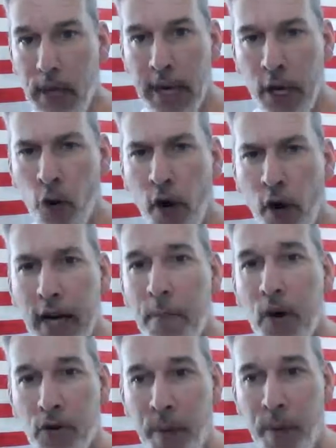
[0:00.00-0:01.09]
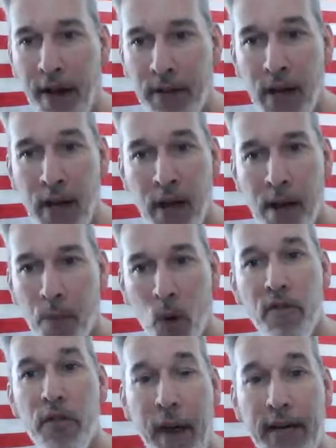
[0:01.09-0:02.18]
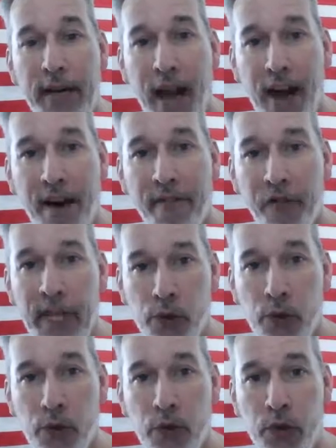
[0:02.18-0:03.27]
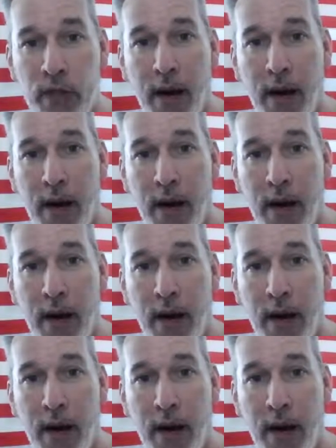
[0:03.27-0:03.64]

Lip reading: Incredible respect, more respect now for teachers